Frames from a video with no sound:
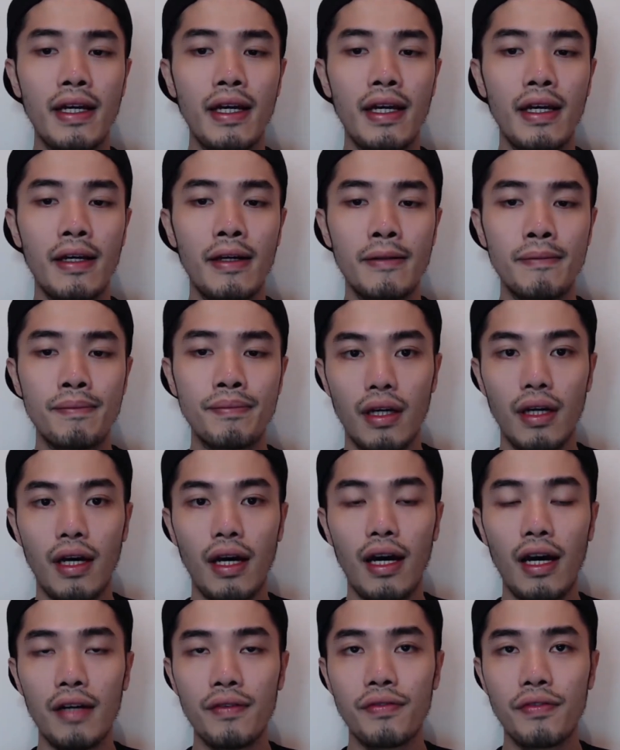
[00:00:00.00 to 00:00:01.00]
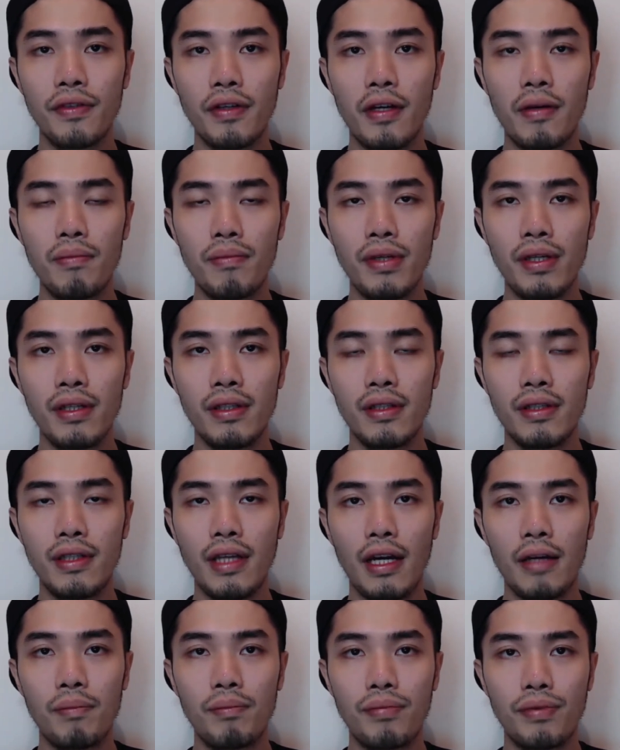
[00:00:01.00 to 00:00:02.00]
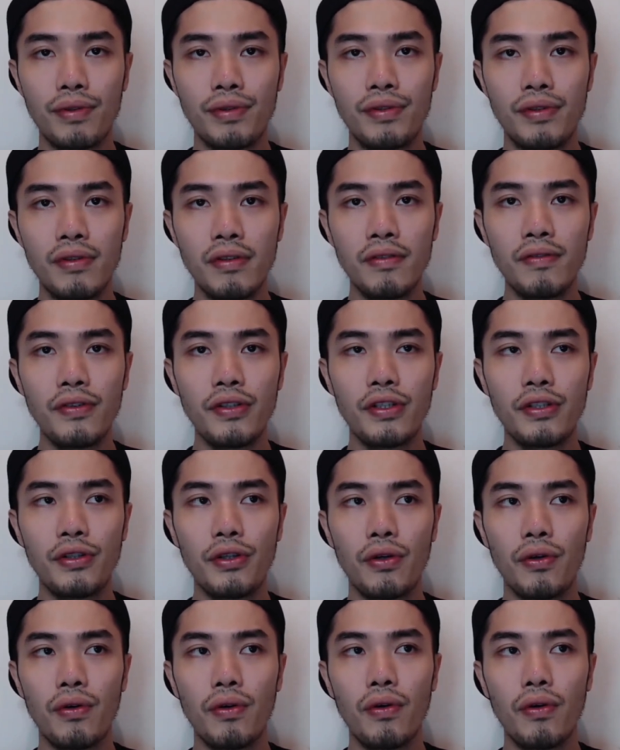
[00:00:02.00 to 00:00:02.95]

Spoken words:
And I have to admit that preserving your